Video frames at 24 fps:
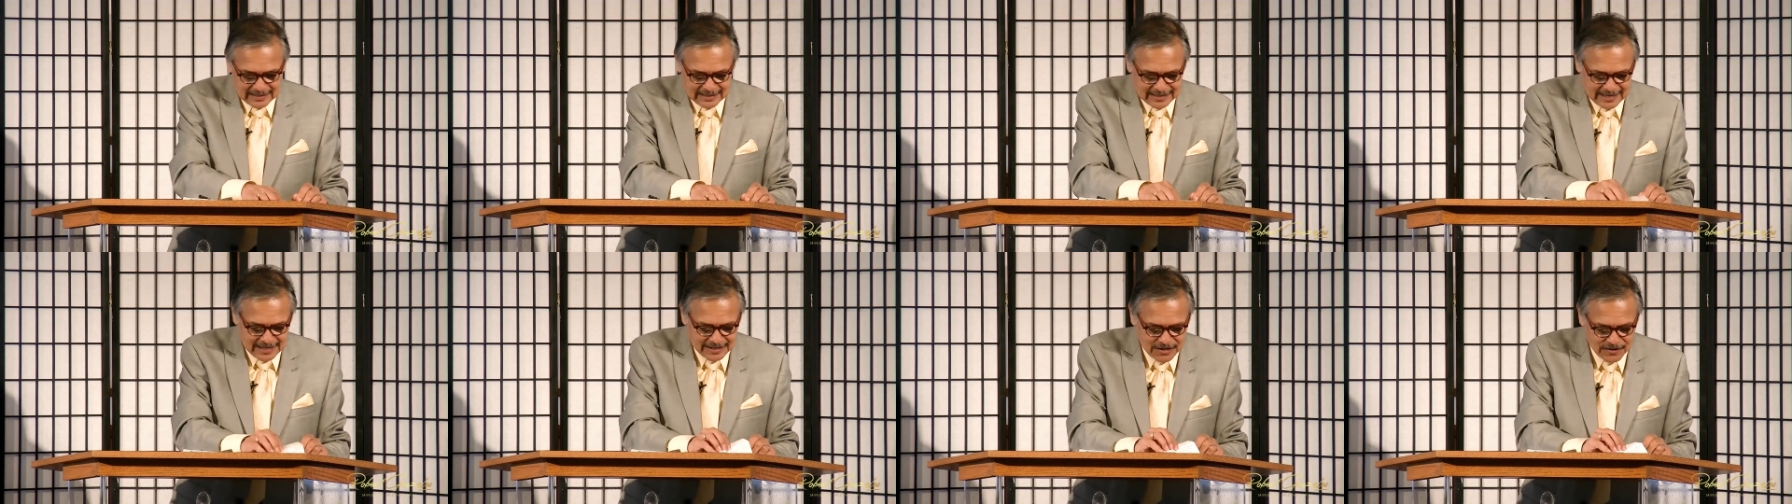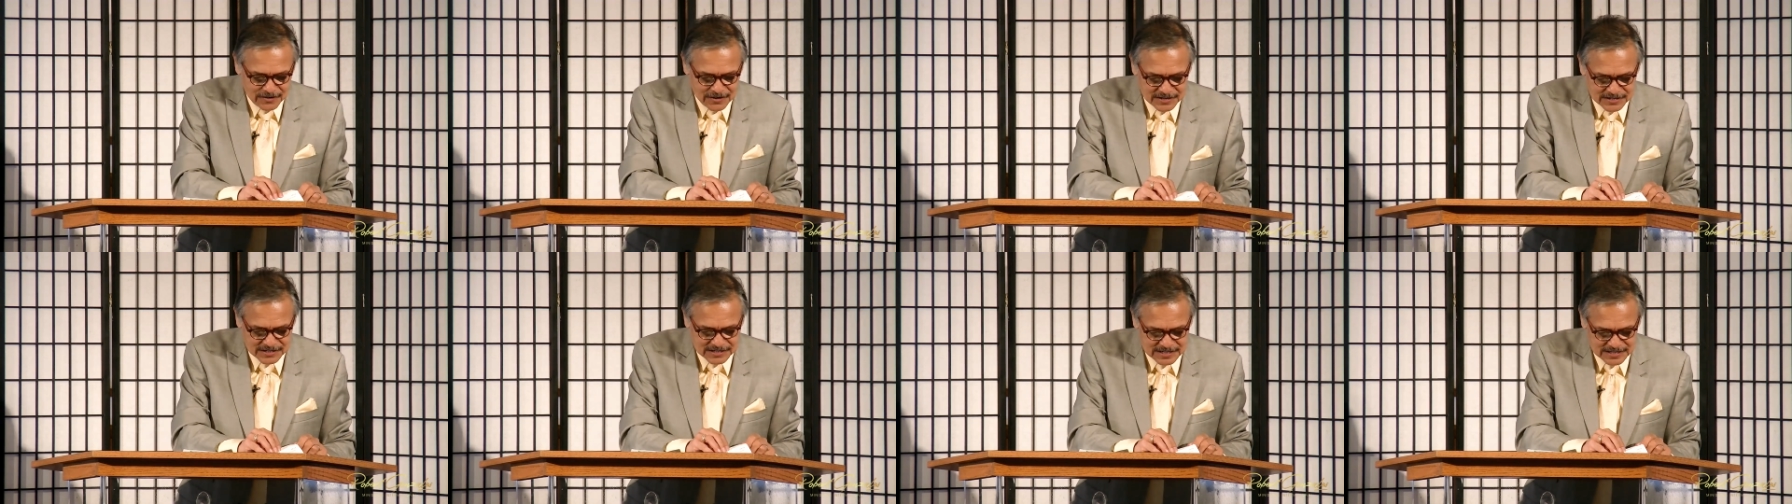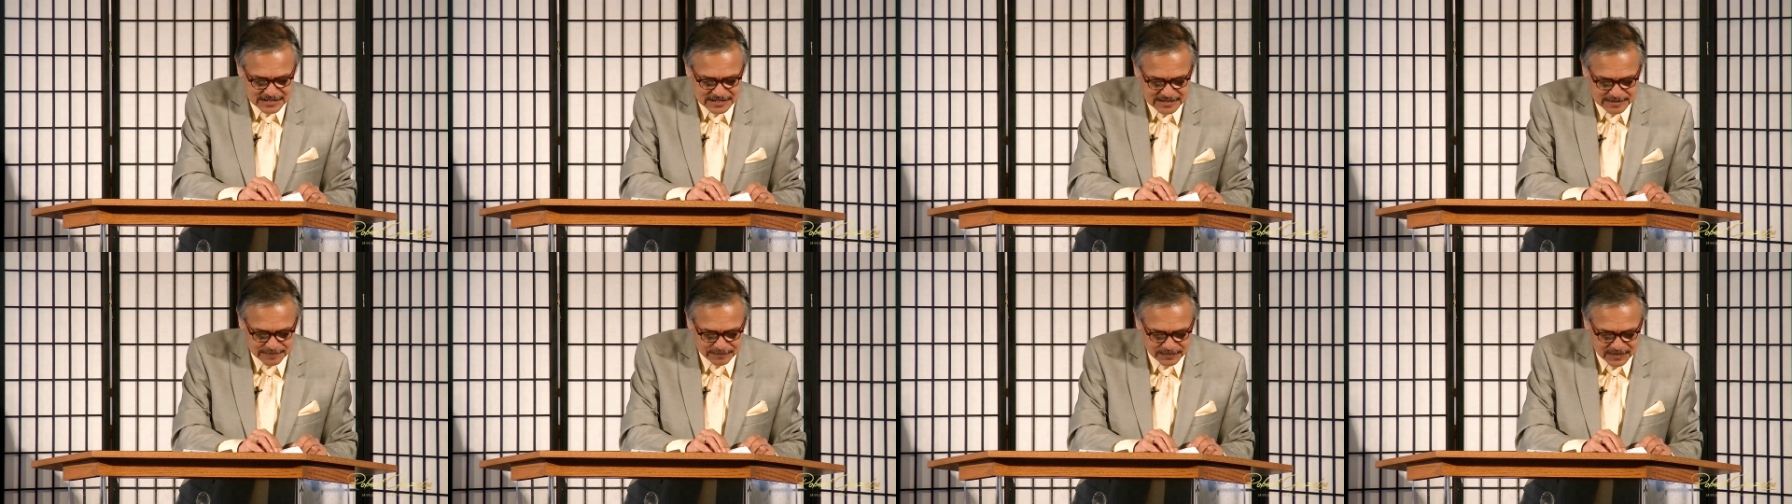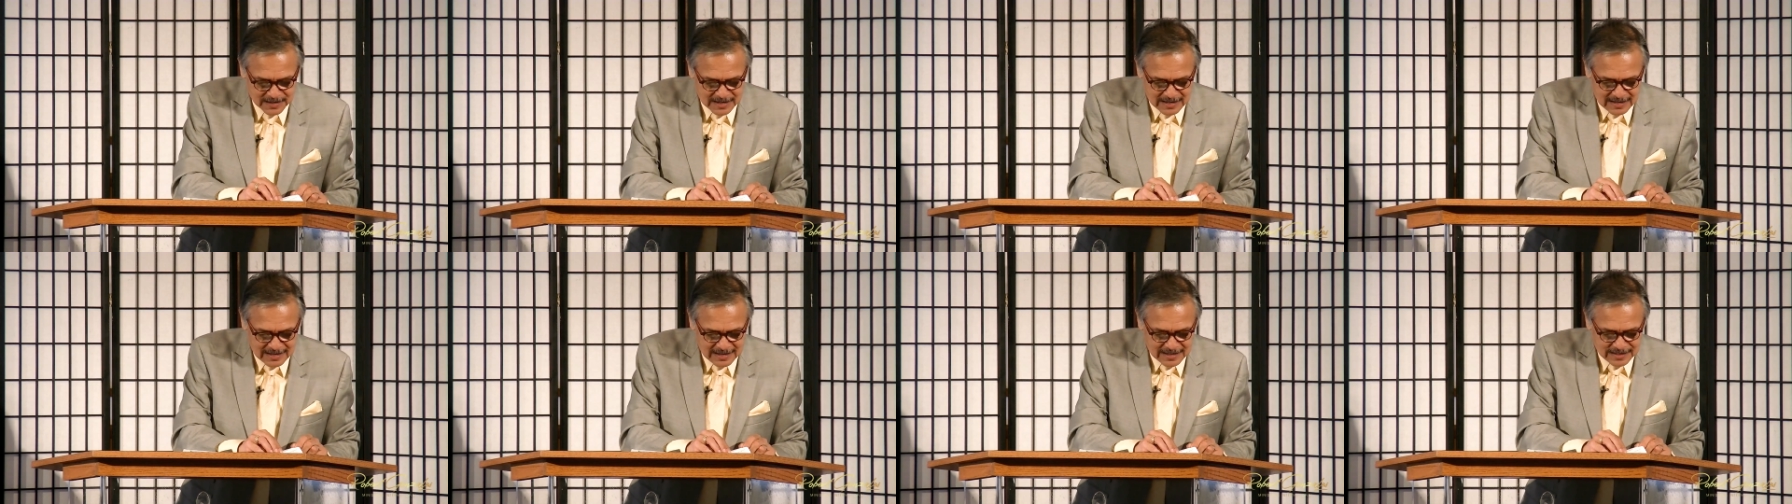And notice this.
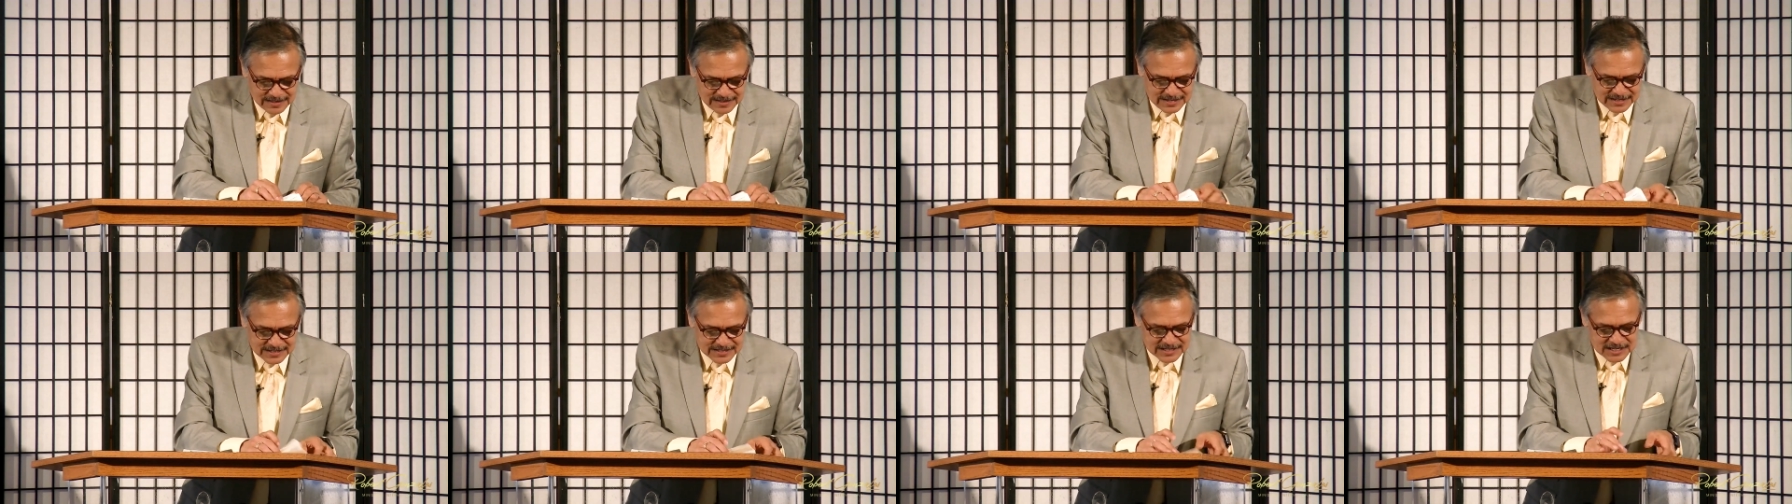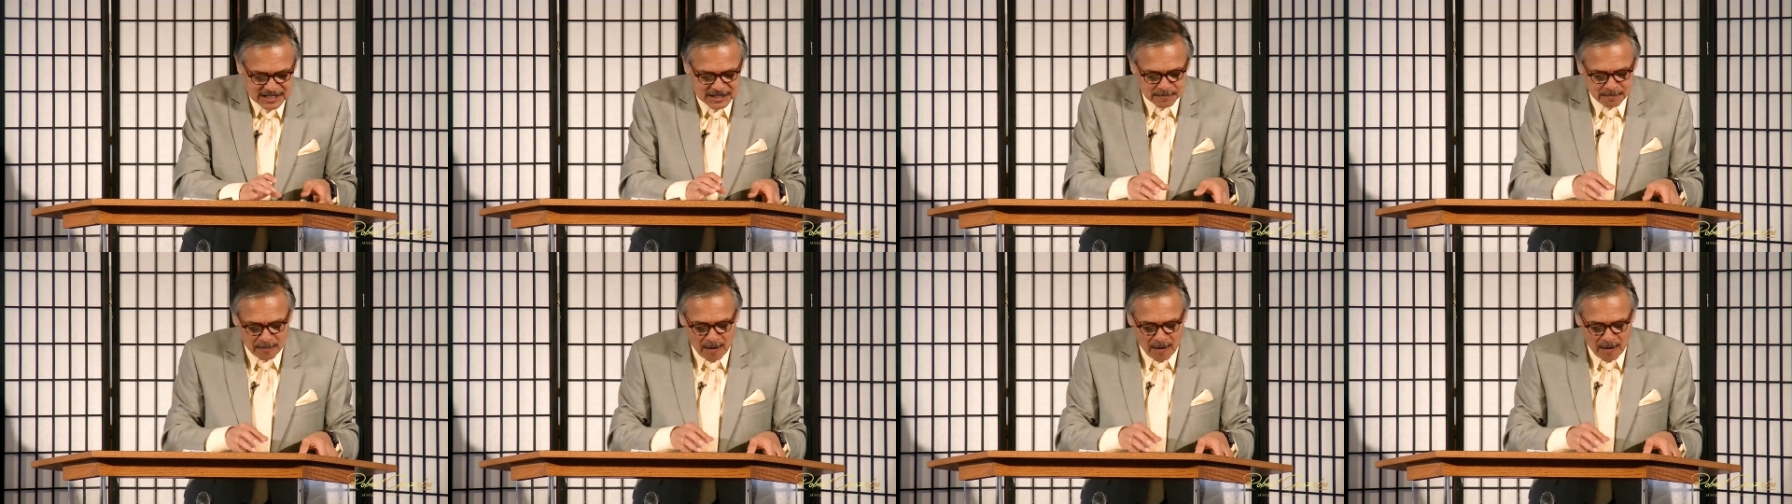This is